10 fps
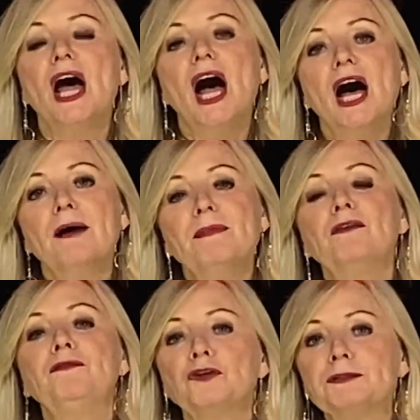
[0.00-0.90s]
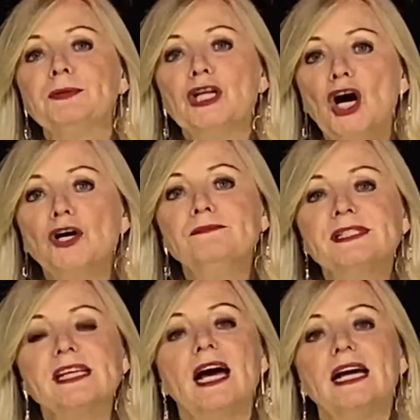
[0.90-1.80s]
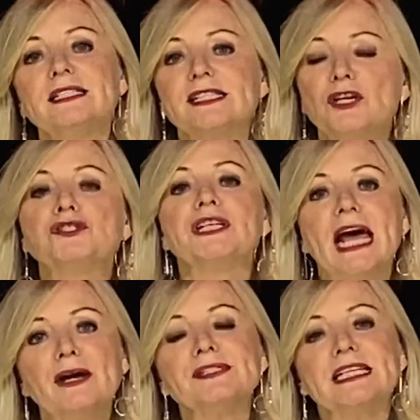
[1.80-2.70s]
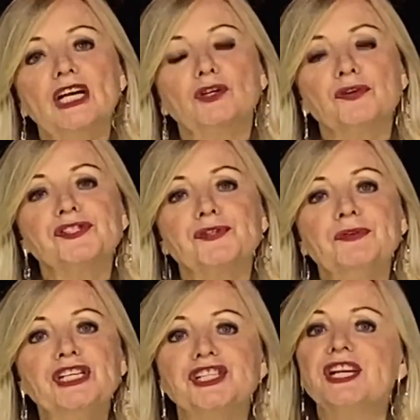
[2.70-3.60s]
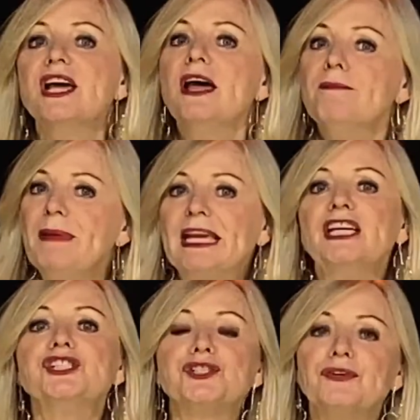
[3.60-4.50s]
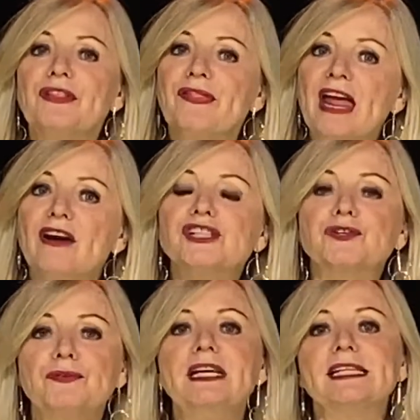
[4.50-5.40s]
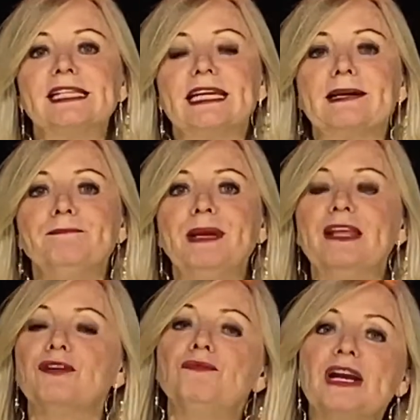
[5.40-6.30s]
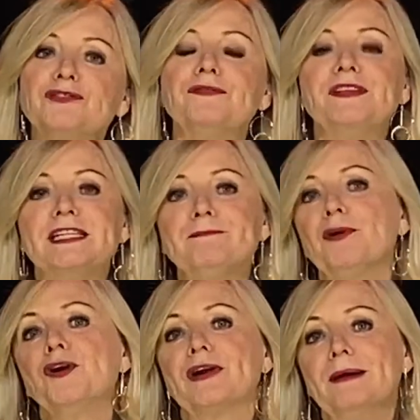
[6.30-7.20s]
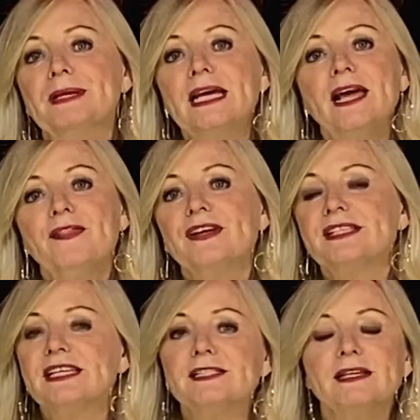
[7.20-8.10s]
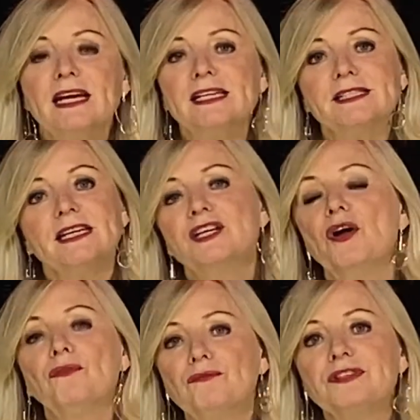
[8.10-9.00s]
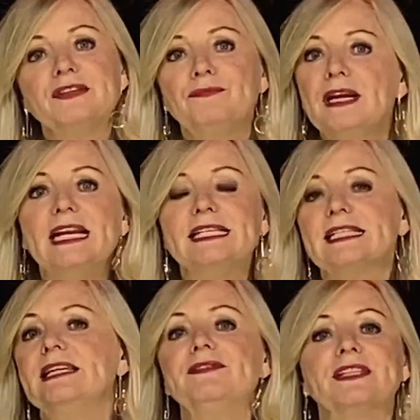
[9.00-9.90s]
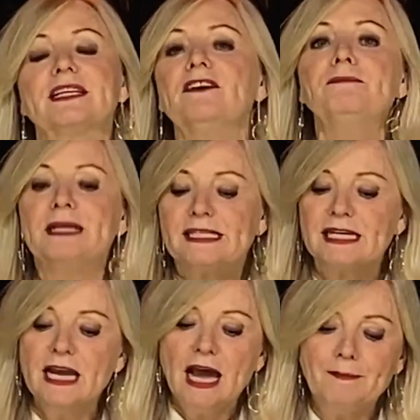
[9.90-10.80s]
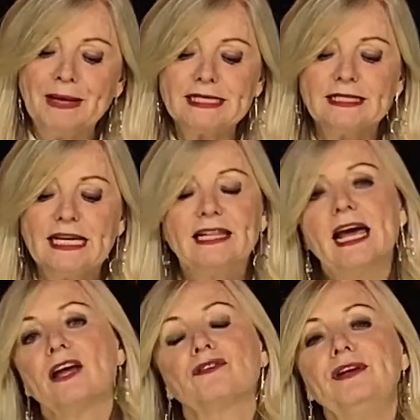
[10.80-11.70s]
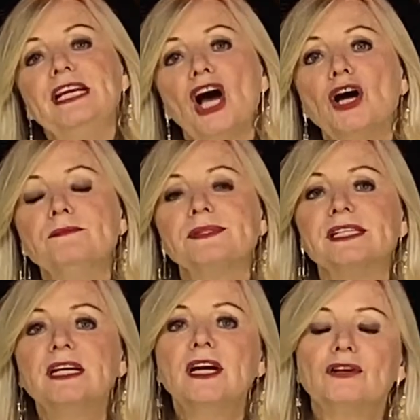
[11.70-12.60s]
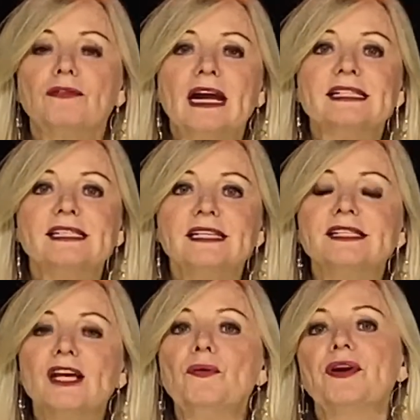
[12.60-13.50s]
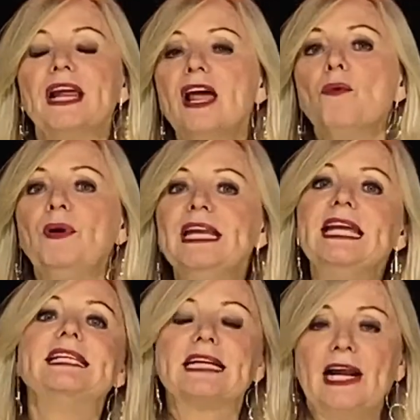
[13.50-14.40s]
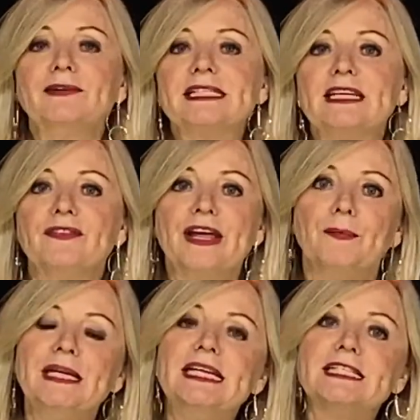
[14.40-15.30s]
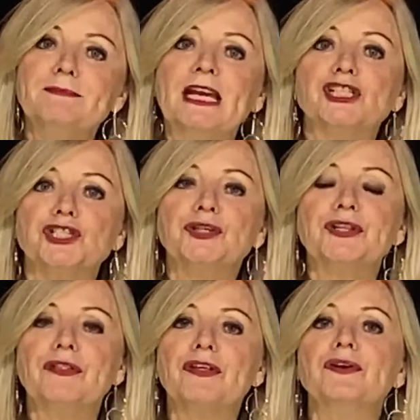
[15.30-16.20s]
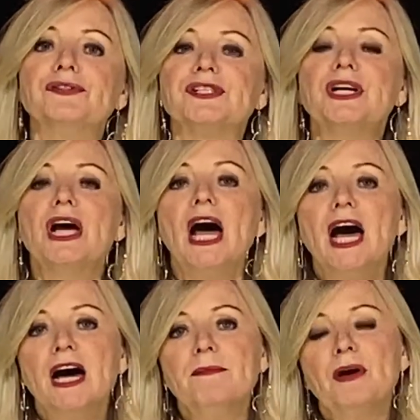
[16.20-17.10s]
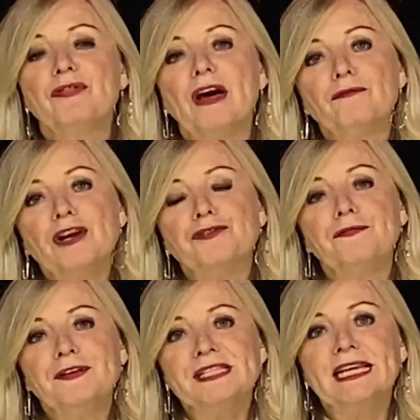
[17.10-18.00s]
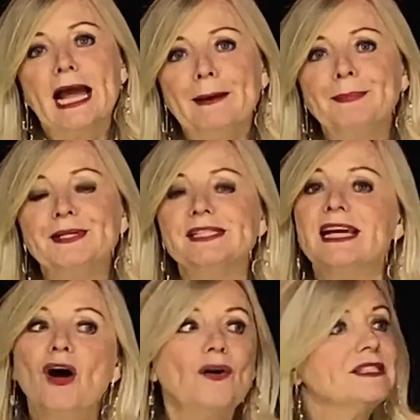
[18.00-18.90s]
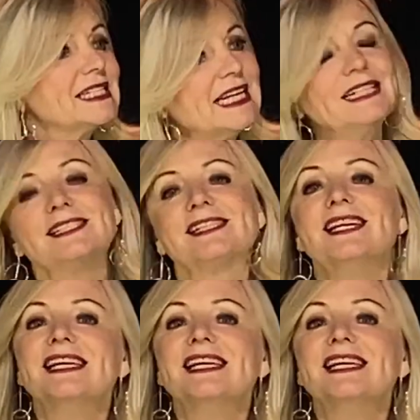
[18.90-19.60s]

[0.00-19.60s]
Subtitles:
affordable homes and social housing across the region, making sure that they're as green as they can be. The retrofitting programme that has not really delivered, the government abandoning their green homes grants and so on. We need clarity on that. We need to make sure that those that retrofitting happens. On skills